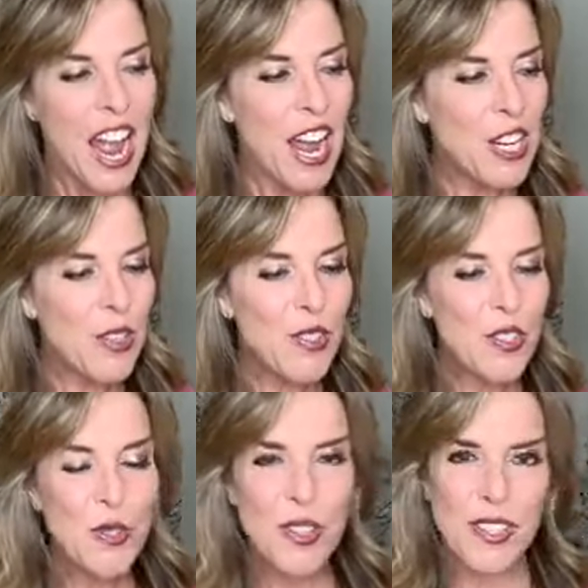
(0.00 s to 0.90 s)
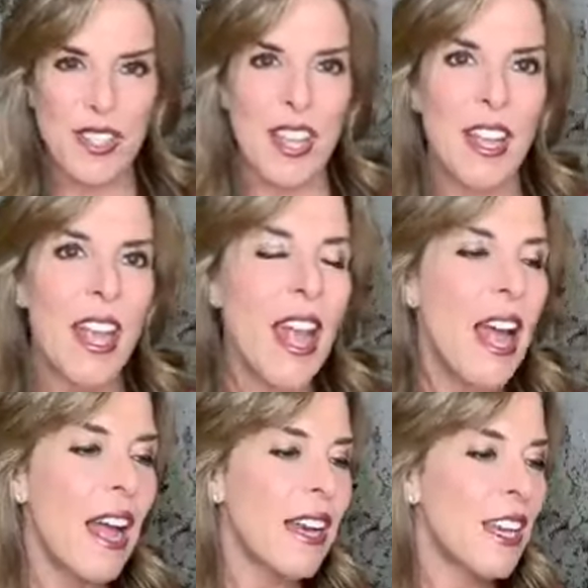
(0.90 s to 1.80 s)
And he used to do this thing,
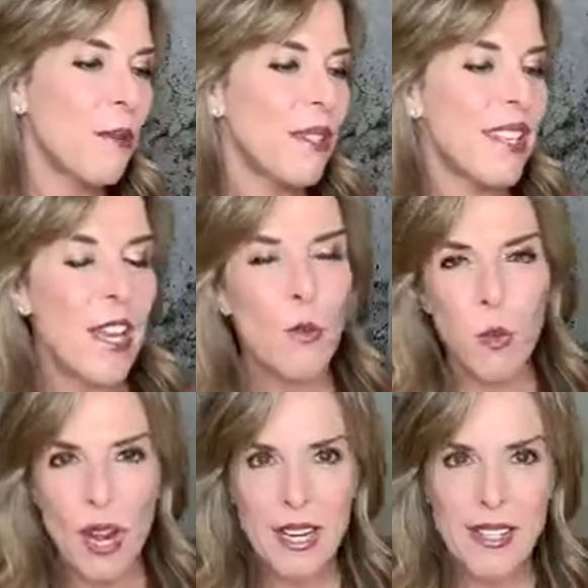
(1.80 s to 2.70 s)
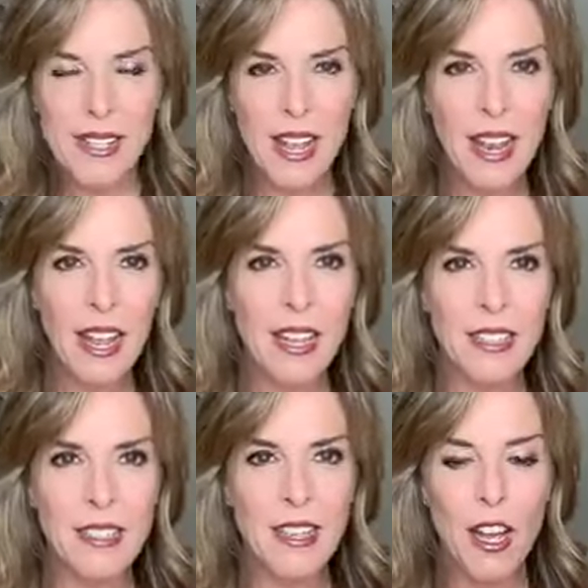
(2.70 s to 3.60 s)
and he would take rice
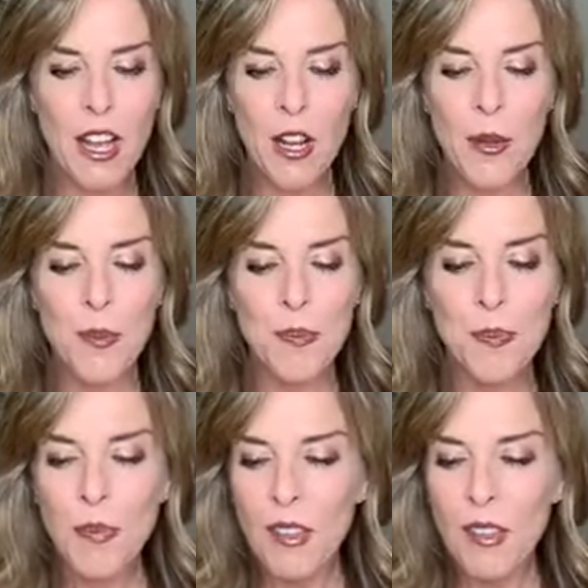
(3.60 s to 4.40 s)
and, um,